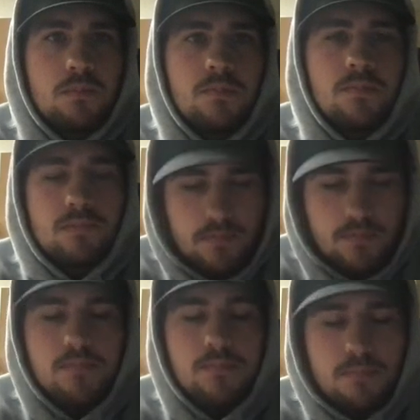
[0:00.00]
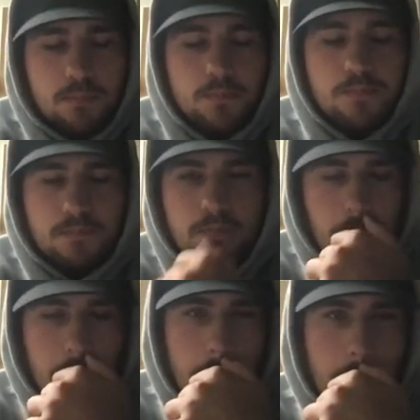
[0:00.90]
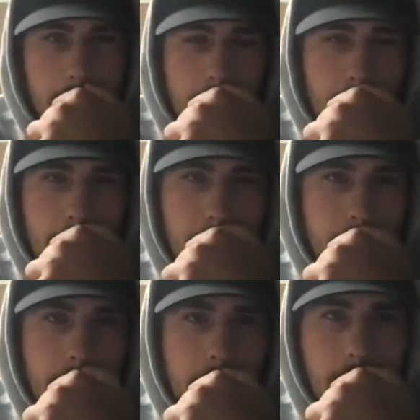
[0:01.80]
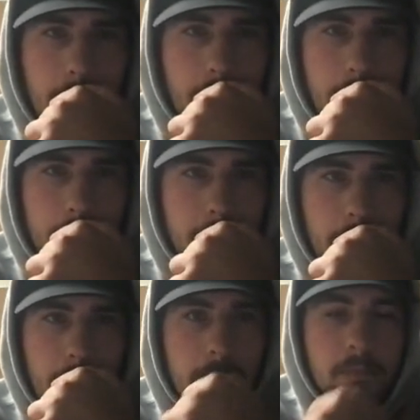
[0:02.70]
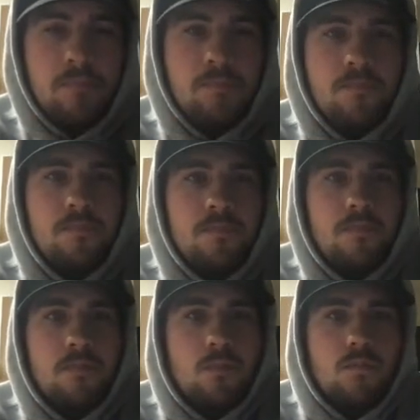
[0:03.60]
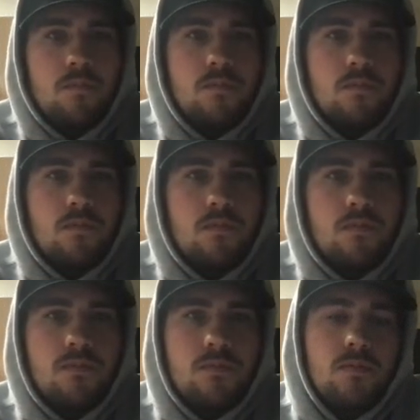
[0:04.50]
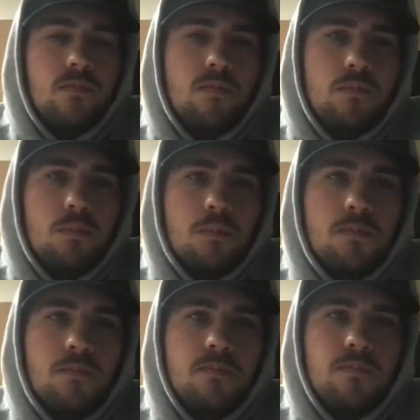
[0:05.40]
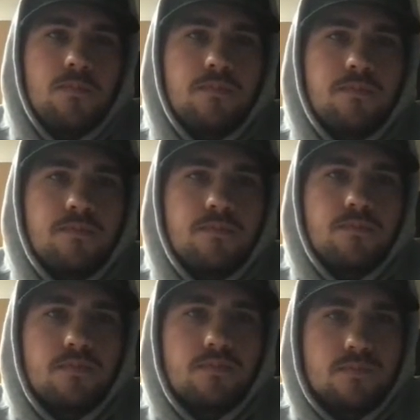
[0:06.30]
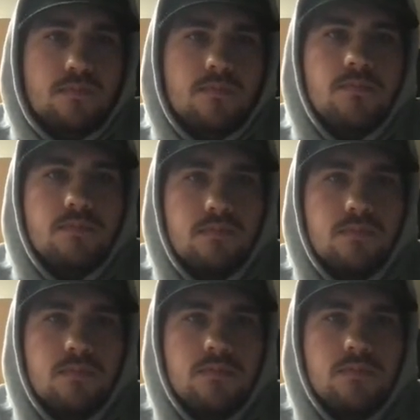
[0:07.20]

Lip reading: (silent)